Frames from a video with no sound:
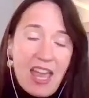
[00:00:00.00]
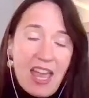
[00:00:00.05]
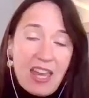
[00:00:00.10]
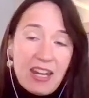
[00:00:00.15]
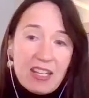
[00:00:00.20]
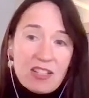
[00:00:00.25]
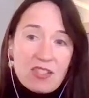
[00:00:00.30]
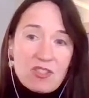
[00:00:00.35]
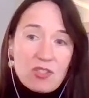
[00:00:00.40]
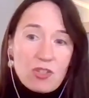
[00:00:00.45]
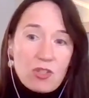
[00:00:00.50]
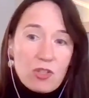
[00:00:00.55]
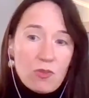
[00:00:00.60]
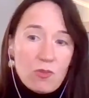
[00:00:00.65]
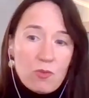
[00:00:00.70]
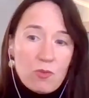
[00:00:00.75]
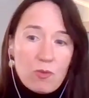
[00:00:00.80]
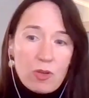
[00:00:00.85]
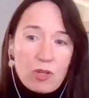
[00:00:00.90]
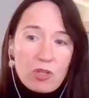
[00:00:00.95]
and it's
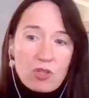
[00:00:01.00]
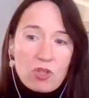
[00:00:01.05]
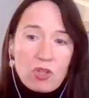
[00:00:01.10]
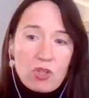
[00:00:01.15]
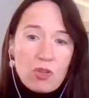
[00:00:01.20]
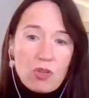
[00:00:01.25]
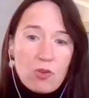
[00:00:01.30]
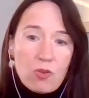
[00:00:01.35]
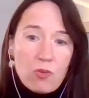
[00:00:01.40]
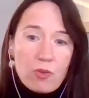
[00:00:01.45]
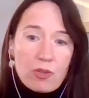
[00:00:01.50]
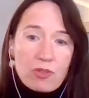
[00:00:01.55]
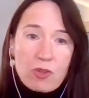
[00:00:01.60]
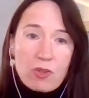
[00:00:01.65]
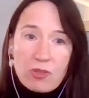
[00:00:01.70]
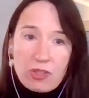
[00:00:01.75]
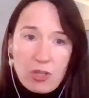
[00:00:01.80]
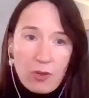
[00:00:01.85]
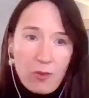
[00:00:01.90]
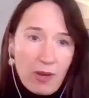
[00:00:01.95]
due to
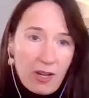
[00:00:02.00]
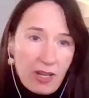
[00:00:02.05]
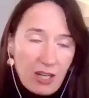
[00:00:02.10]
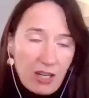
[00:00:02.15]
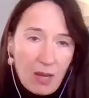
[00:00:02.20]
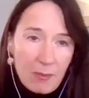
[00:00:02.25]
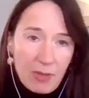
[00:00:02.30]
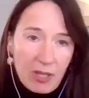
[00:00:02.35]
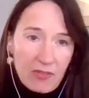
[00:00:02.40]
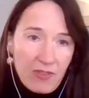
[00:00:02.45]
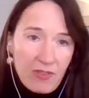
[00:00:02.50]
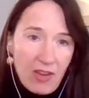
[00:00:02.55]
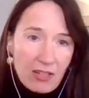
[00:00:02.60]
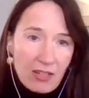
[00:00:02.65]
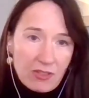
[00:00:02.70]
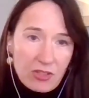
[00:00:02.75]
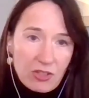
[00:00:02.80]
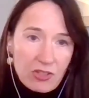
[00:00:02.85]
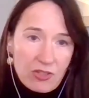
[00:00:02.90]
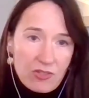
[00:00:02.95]
socioeconomic
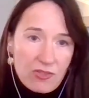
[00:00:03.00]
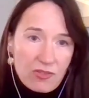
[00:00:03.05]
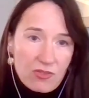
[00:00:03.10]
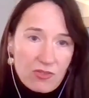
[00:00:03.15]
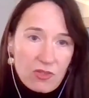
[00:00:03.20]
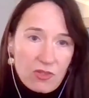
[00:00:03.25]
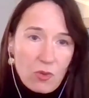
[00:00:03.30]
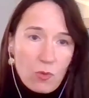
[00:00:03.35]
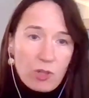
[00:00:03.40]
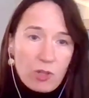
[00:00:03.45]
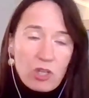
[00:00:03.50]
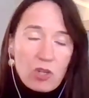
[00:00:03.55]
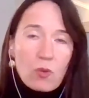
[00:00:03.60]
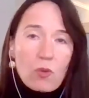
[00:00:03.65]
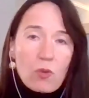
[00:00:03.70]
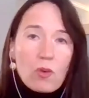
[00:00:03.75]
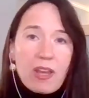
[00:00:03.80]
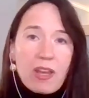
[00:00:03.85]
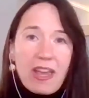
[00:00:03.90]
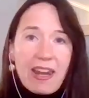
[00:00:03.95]
factors. So when you
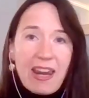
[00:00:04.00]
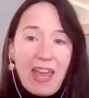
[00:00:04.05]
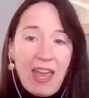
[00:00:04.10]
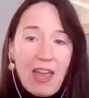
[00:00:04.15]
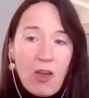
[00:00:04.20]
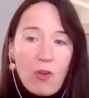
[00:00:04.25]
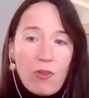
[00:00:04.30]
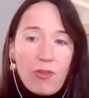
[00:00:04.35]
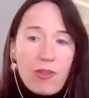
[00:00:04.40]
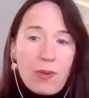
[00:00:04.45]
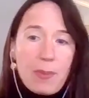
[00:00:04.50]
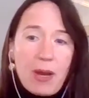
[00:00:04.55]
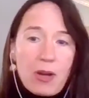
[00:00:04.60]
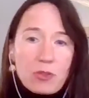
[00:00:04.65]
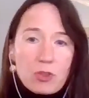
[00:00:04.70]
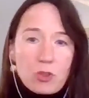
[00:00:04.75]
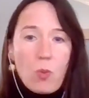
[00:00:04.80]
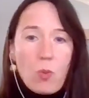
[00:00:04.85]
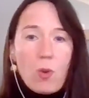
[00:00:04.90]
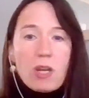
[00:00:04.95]
look at health,
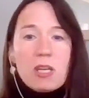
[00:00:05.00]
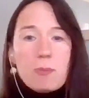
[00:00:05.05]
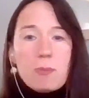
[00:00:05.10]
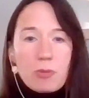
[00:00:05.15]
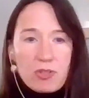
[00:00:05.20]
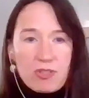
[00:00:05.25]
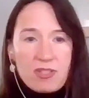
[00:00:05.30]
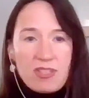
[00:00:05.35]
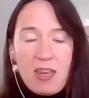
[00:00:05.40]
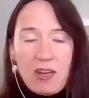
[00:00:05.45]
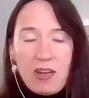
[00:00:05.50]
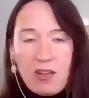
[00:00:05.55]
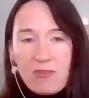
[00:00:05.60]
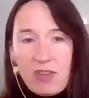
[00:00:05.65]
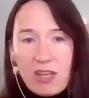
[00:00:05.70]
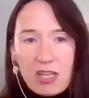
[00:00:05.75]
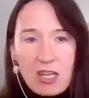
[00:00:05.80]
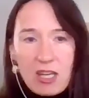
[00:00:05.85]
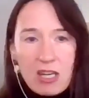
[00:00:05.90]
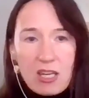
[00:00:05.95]
about 20%
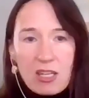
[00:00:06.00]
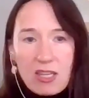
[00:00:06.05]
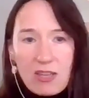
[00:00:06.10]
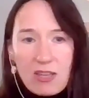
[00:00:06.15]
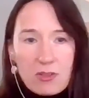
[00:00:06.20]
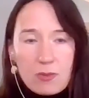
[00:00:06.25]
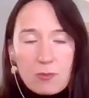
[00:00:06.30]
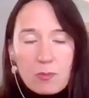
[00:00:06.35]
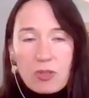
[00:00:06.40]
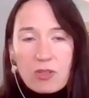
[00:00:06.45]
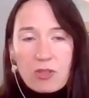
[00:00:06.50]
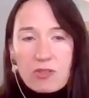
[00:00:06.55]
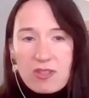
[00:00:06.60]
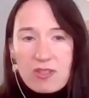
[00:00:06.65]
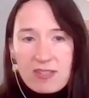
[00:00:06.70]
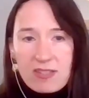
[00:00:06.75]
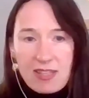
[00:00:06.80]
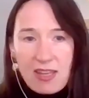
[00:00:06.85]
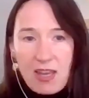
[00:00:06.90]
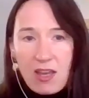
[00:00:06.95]
of any given
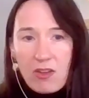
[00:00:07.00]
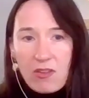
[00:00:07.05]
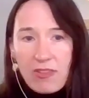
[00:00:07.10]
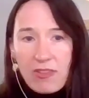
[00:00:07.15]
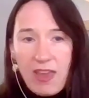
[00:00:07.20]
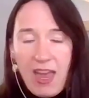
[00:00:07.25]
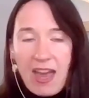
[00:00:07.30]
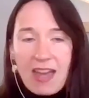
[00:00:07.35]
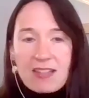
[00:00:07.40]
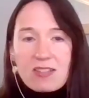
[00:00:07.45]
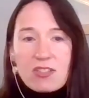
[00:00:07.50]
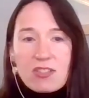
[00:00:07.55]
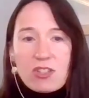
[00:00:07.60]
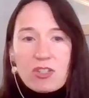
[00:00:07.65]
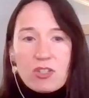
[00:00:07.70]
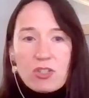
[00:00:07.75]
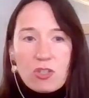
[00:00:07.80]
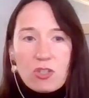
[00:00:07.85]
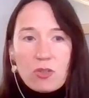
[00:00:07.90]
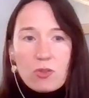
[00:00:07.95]
person's health has
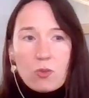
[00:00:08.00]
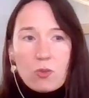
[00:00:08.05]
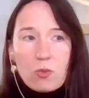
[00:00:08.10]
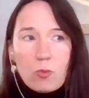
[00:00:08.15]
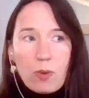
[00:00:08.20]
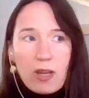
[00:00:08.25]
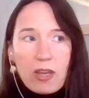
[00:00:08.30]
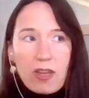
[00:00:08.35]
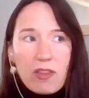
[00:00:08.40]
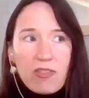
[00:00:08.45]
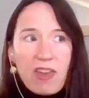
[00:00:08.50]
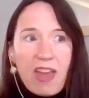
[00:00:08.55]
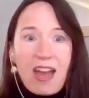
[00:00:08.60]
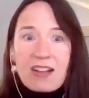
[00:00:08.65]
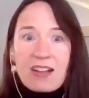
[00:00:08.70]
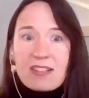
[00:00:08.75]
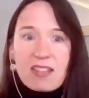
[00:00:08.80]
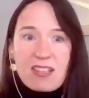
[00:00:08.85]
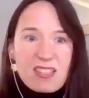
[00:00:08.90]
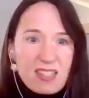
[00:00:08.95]
to do with
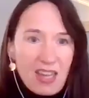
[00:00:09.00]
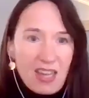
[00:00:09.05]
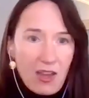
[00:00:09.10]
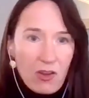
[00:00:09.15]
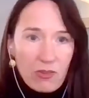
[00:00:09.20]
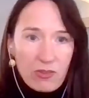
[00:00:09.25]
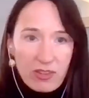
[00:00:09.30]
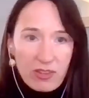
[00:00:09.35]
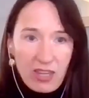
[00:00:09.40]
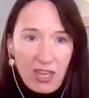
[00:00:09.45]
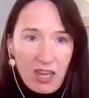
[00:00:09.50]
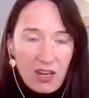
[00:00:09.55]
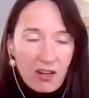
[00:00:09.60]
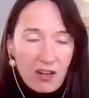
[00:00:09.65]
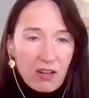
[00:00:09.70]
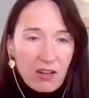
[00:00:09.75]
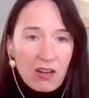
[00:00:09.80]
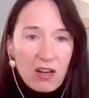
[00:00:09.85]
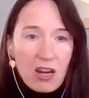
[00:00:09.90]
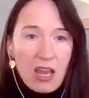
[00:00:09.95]
access to health
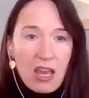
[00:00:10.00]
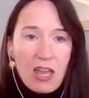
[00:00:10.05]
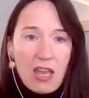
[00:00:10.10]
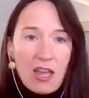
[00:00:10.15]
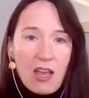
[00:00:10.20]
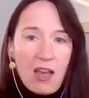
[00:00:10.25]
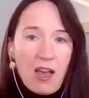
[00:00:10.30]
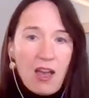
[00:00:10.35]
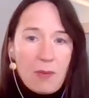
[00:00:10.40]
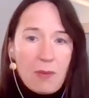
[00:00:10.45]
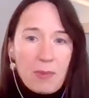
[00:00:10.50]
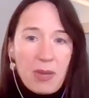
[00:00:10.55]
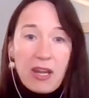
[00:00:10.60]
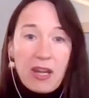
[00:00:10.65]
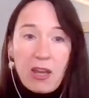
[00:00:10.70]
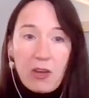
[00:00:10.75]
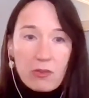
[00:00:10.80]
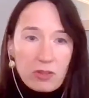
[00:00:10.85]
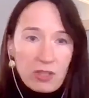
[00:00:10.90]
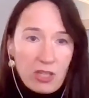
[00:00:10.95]
care
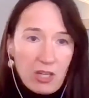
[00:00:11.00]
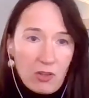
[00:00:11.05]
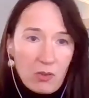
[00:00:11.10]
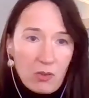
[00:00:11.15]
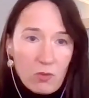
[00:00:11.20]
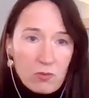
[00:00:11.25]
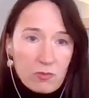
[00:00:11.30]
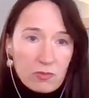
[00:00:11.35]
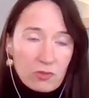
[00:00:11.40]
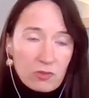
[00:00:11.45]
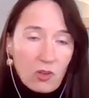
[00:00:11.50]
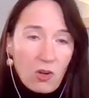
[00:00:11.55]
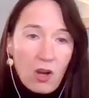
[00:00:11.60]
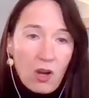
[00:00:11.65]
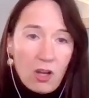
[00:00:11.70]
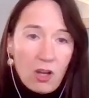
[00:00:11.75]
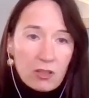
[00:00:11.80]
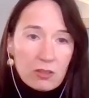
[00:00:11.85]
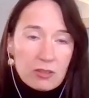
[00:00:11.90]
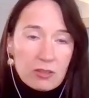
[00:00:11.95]
and health care
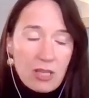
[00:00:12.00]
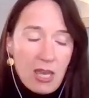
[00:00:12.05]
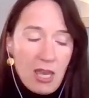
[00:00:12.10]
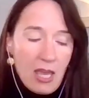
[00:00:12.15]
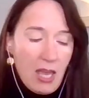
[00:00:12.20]
overall.